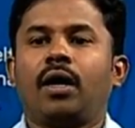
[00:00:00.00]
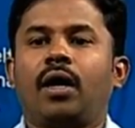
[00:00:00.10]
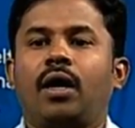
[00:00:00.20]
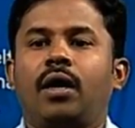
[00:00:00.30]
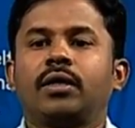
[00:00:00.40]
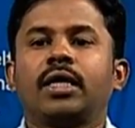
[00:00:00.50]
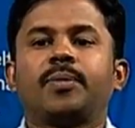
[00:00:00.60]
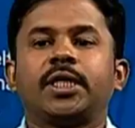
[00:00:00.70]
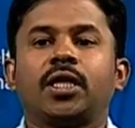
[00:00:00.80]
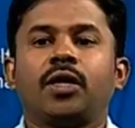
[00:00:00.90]
or that
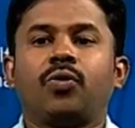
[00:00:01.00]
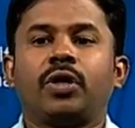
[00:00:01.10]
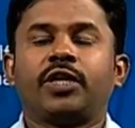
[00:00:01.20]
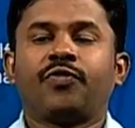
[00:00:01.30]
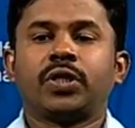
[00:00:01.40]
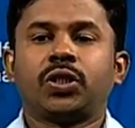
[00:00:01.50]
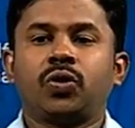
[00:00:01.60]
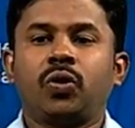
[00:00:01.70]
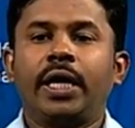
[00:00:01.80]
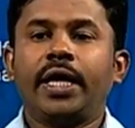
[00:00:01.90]
particular word refers
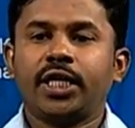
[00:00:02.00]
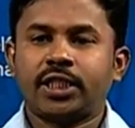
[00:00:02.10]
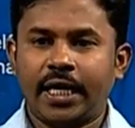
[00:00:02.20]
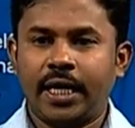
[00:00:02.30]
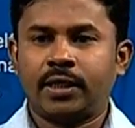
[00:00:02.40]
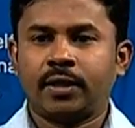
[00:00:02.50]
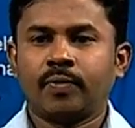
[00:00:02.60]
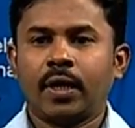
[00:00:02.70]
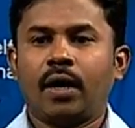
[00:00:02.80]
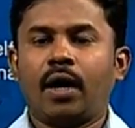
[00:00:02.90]
to a state,
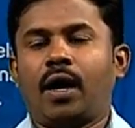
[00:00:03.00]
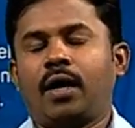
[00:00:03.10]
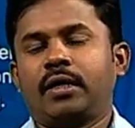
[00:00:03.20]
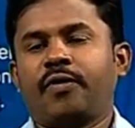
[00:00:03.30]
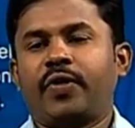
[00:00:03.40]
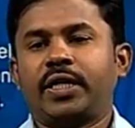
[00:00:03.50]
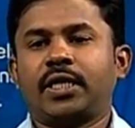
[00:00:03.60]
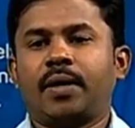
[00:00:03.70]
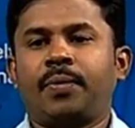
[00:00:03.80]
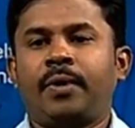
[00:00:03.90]
or for
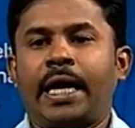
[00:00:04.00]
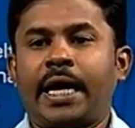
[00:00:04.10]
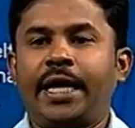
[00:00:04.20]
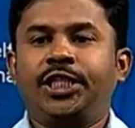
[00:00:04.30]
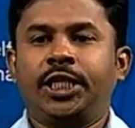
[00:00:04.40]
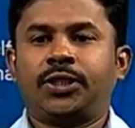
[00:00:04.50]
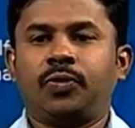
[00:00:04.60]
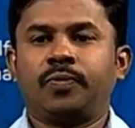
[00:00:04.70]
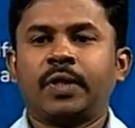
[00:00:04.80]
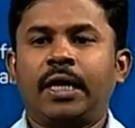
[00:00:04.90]
example, an adjective.